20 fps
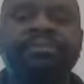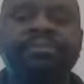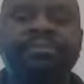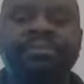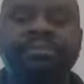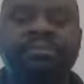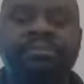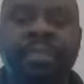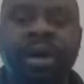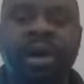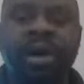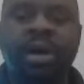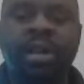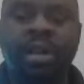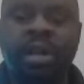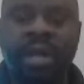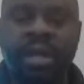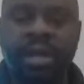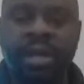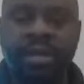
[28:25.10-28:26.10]

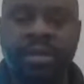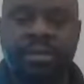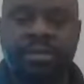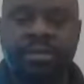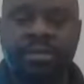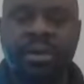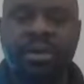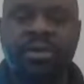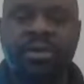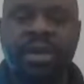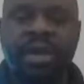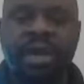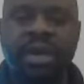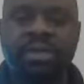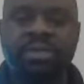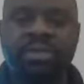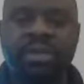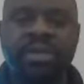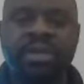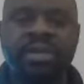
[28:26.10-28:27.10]
Berlin. So
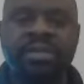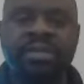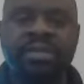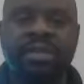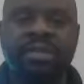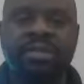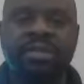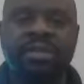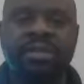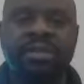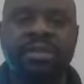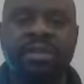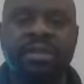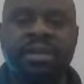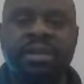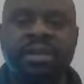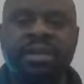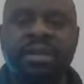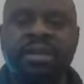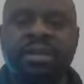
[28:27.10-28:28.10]
so he's into
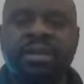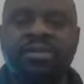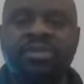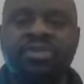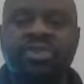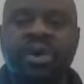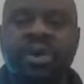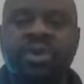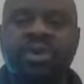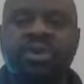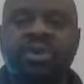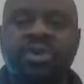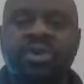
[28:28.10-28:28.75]
so